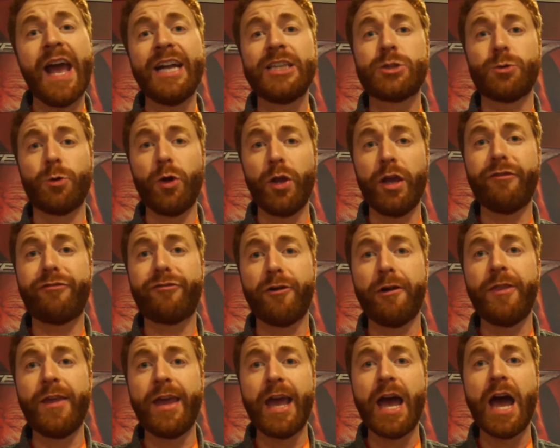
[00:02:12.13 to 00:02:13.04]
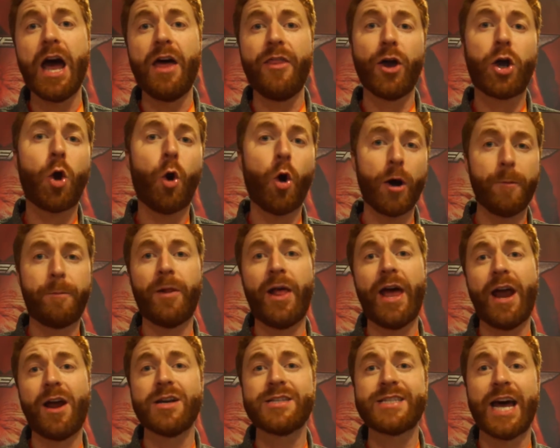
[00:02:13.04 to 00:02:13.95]
It's really for the, uh, the core
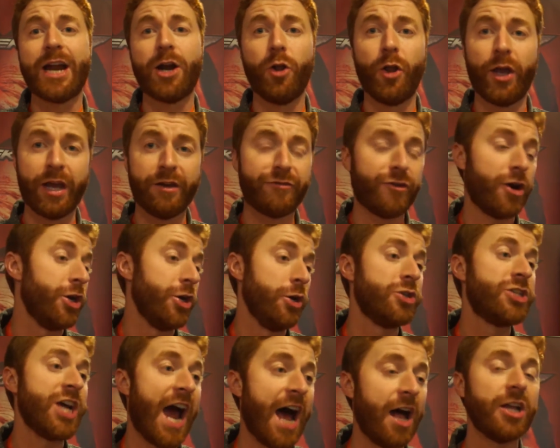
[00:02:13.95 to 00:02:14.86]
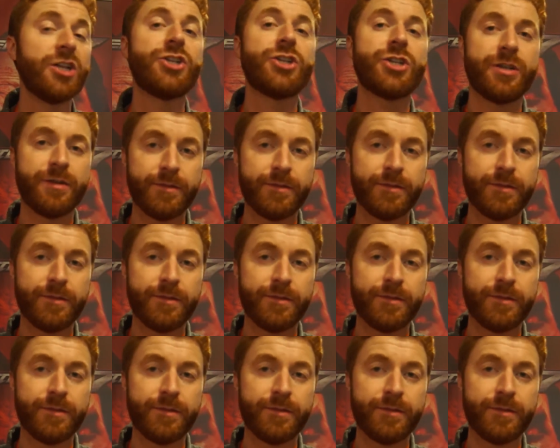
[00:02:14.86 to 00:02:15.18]
players that are looking for a new challenge.